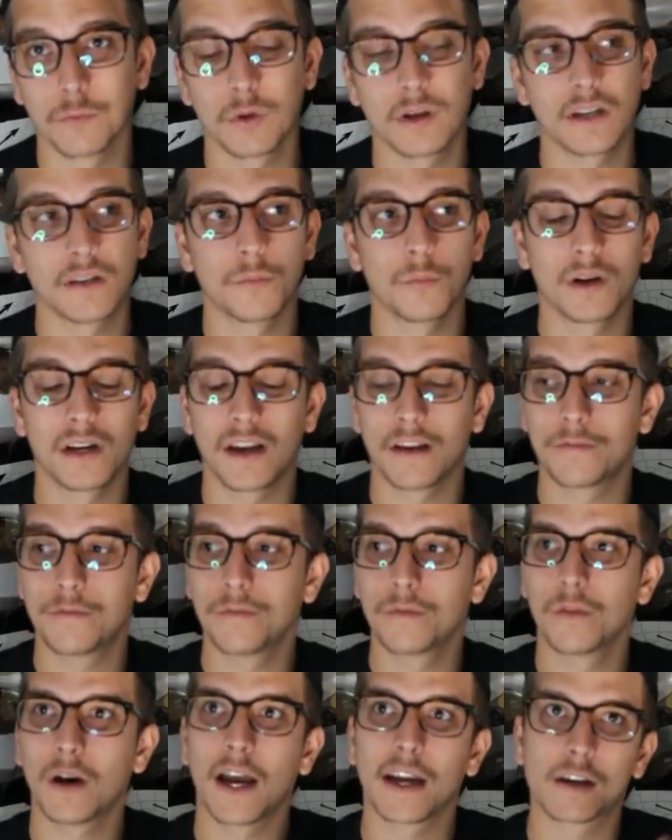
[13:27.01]
when
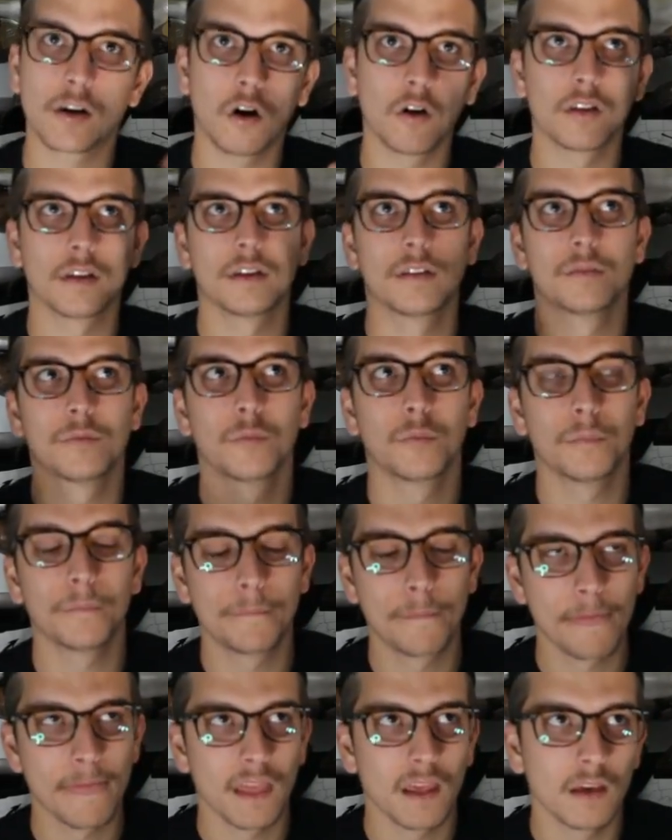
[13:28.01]
I call it,
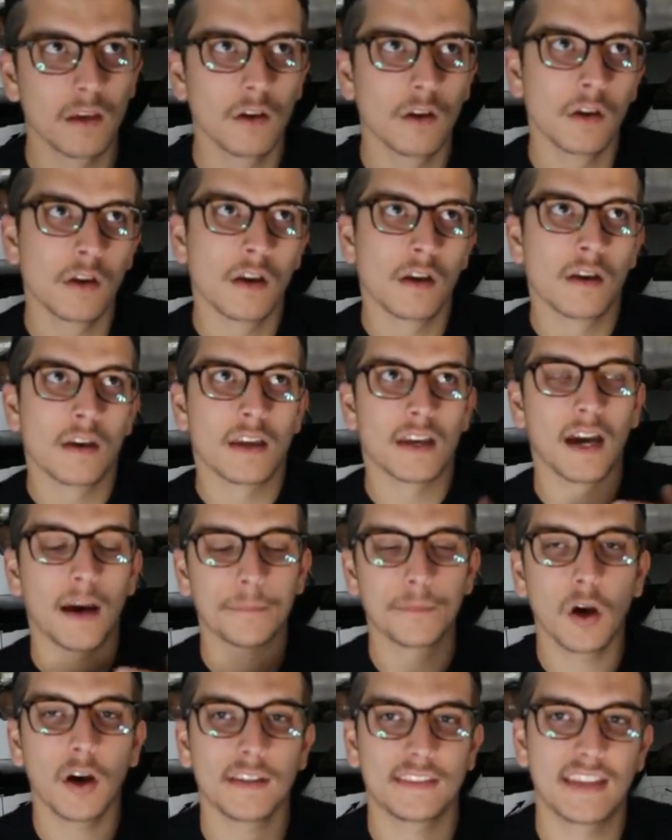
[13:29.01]

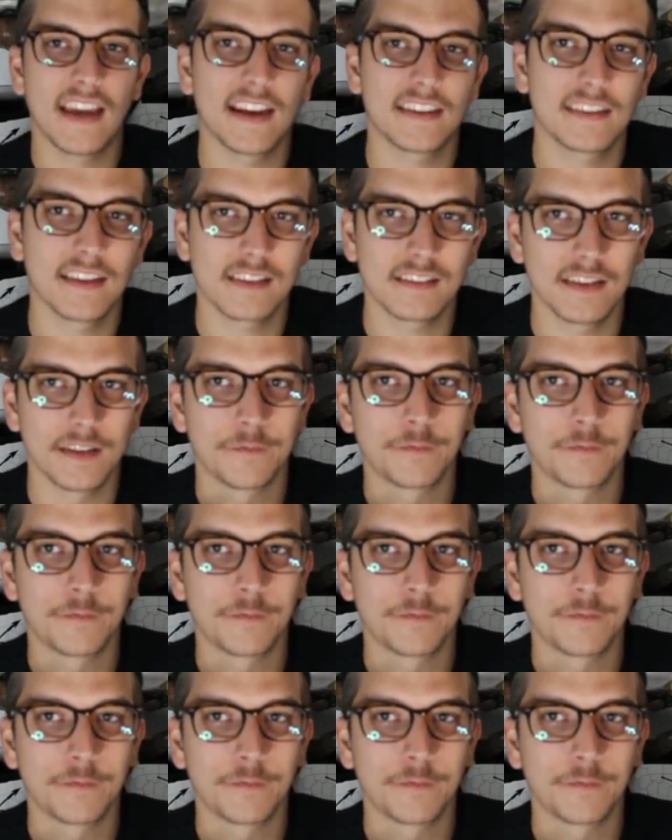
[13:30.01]
I'm not technically